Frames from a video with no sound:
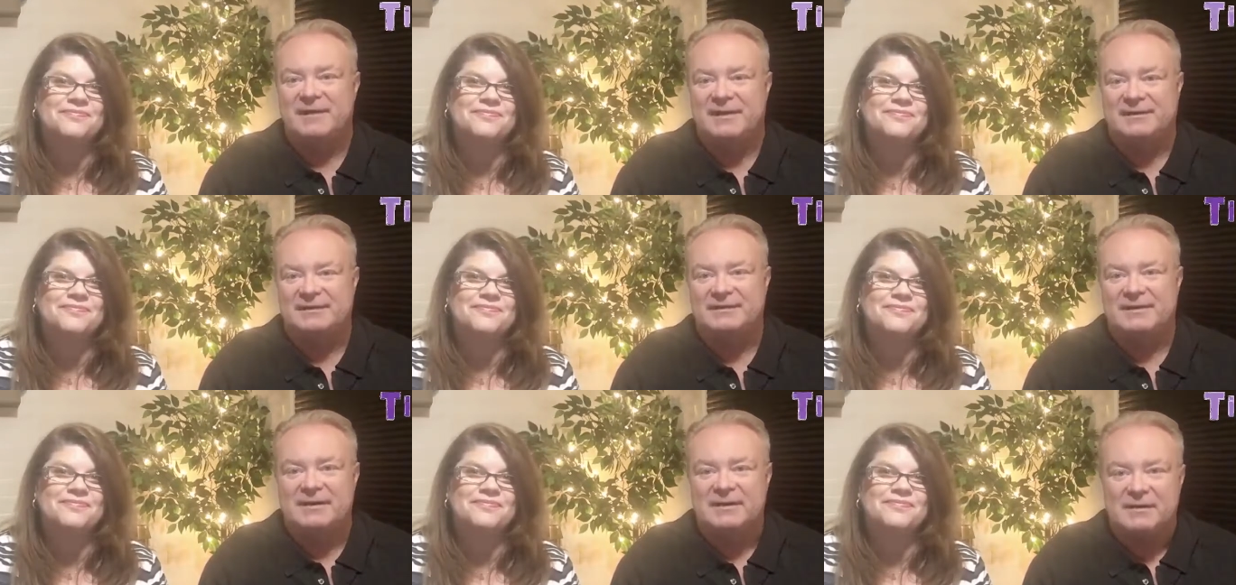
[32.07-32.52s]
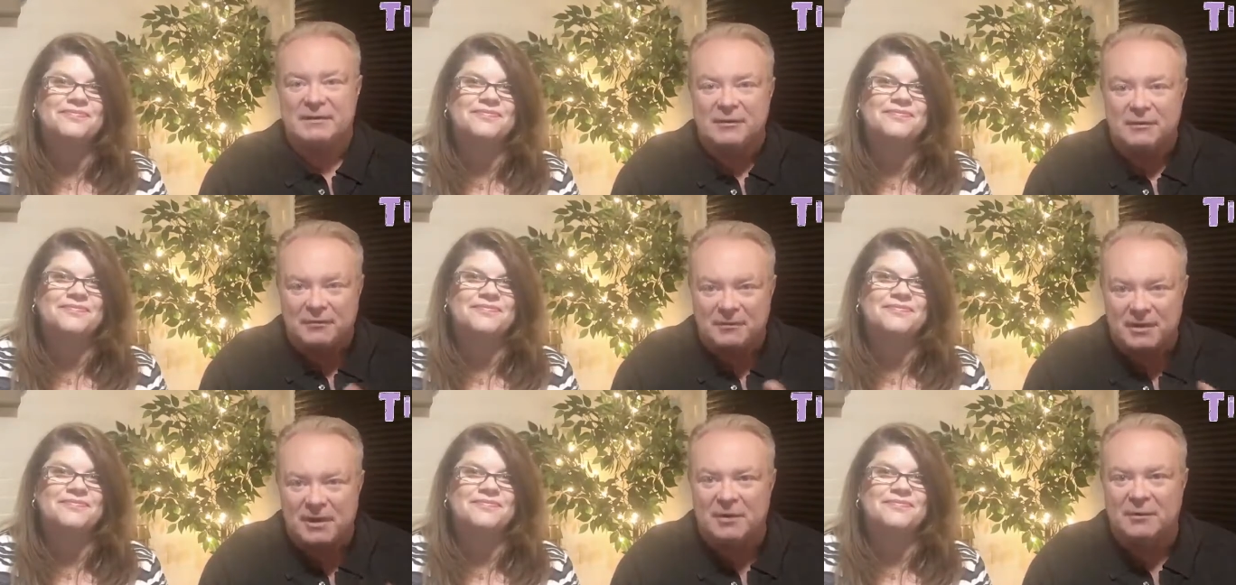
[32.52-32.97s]
Speaker 1: this.
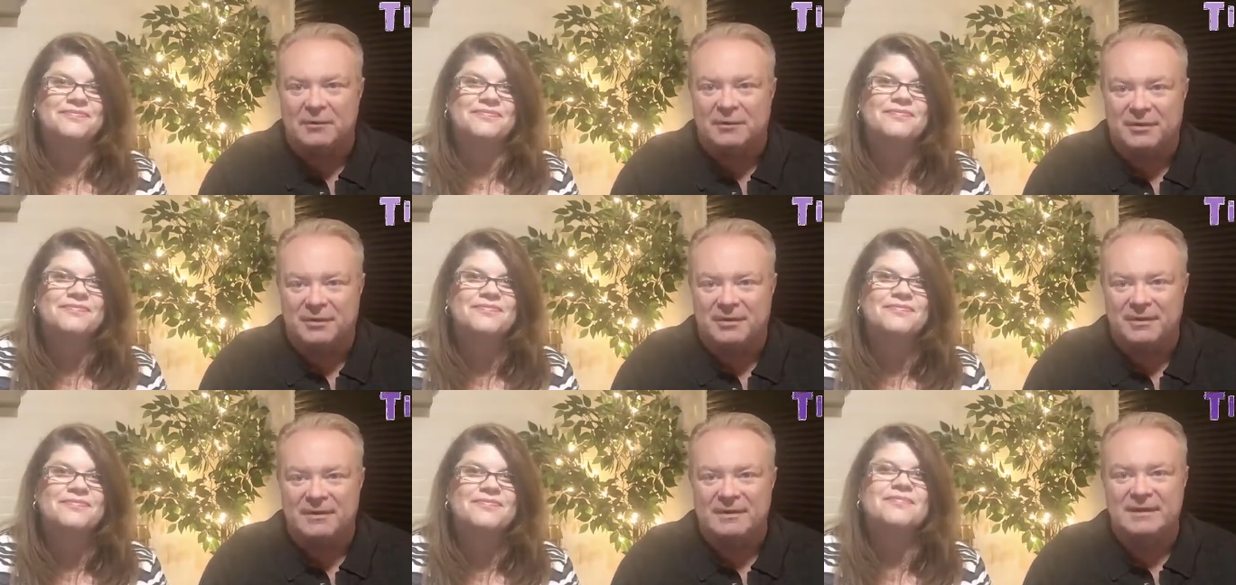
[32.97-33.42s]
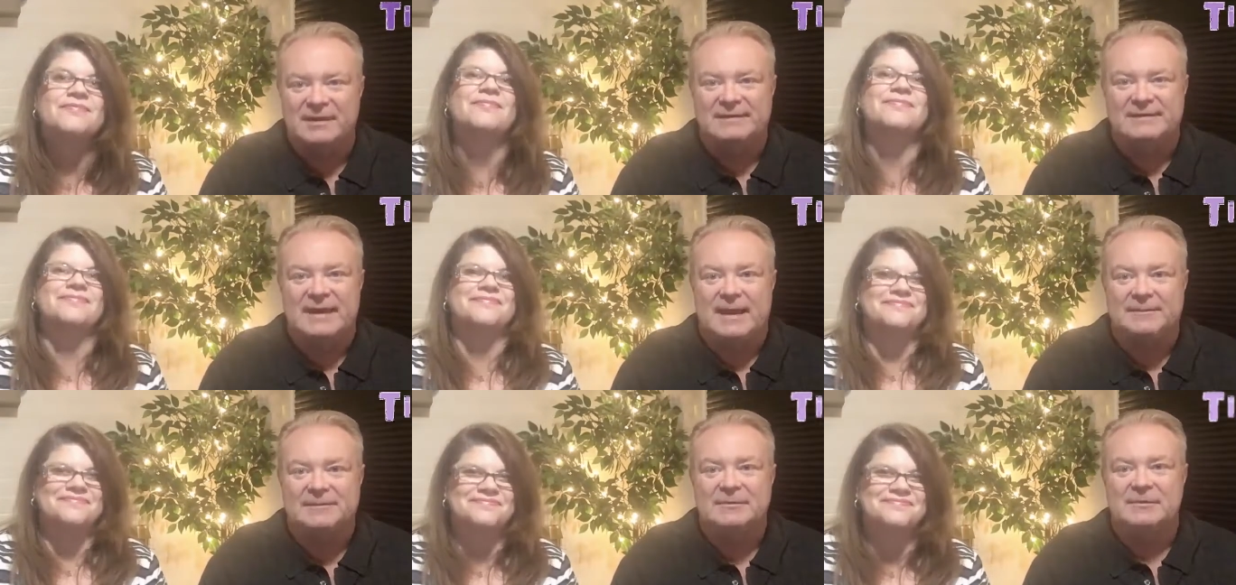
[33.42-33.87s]
Growth.
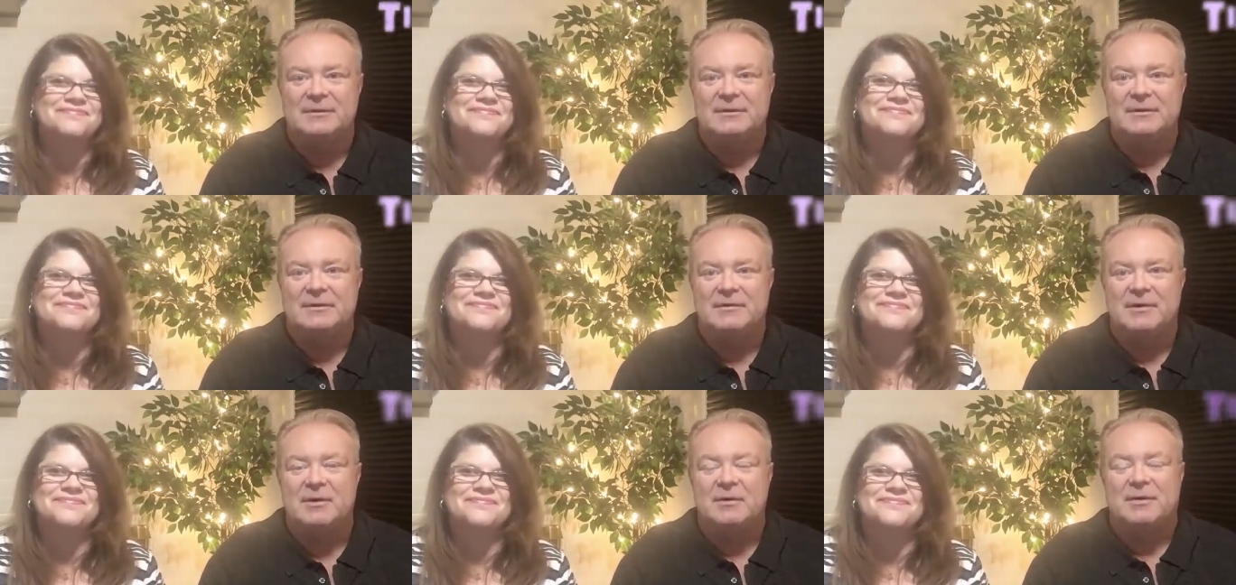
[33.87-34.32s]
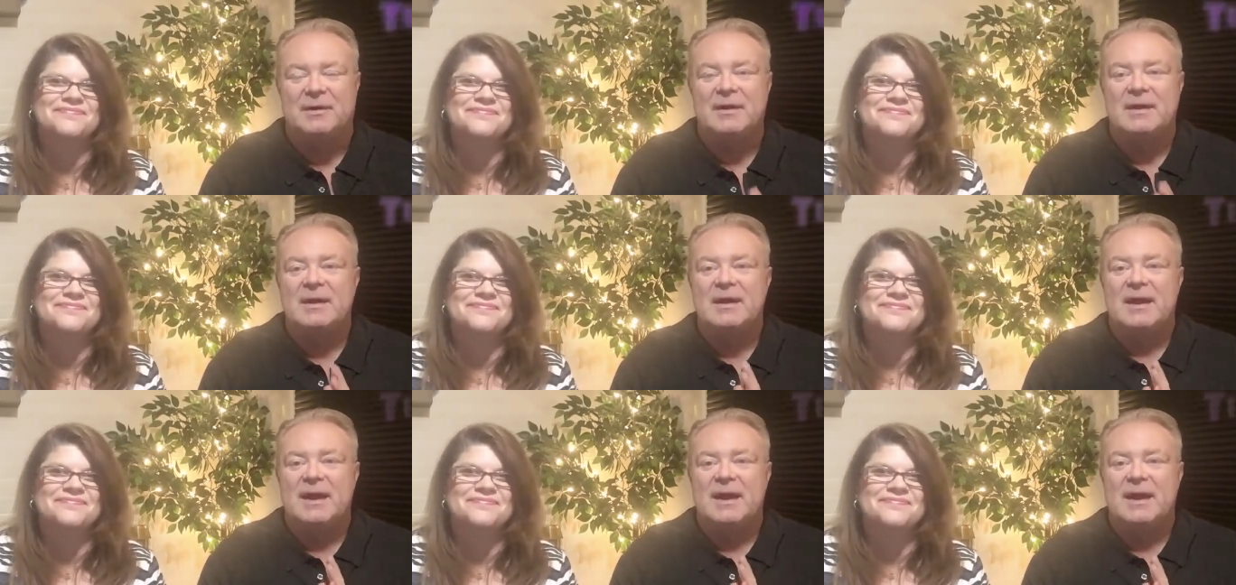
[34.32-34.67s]
It's absolutely growth.